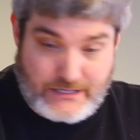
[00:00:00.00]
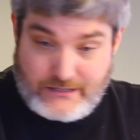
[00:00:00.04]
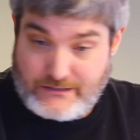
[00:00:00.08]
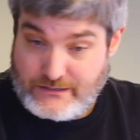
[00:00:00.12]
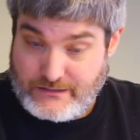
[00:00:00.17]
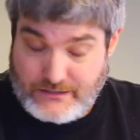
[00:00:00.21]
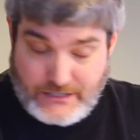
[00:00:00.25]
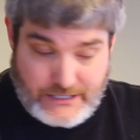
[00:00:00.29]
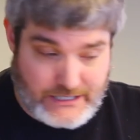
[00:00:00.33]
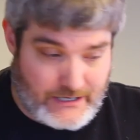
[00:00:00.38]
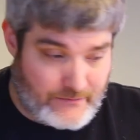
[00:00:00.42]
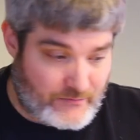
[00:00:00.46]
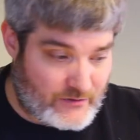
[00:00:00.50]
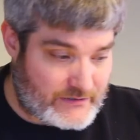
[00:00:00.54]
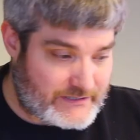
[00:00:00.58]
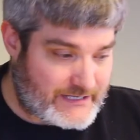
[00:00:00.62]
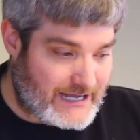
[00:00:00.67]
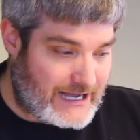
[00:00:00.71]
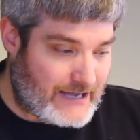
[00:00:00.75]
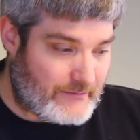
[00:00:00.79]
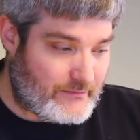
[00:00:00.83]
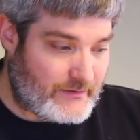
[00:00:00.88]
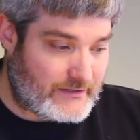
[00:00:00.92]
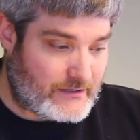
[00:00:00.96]
a separate
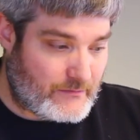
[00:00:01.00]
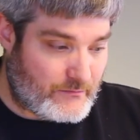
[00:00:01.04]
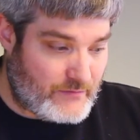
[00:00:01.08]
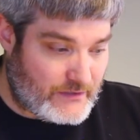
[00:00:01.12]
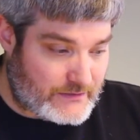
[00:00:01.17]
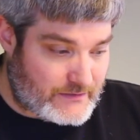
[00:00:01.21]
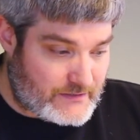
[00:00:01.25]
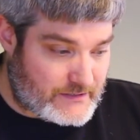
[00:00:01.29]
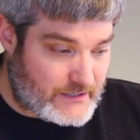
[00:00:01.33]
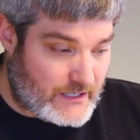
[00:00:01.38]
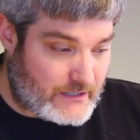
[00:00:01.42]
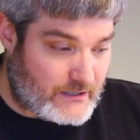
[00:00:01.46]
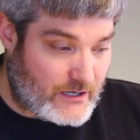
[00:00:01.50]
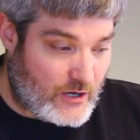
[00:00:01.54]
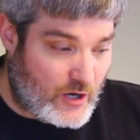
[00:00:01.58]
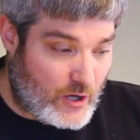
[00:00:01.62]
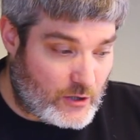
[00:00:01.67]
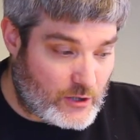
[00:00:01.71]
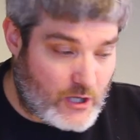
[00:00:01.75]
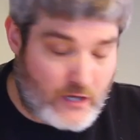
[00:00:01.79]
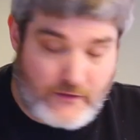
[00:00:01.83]
topic. But uh, all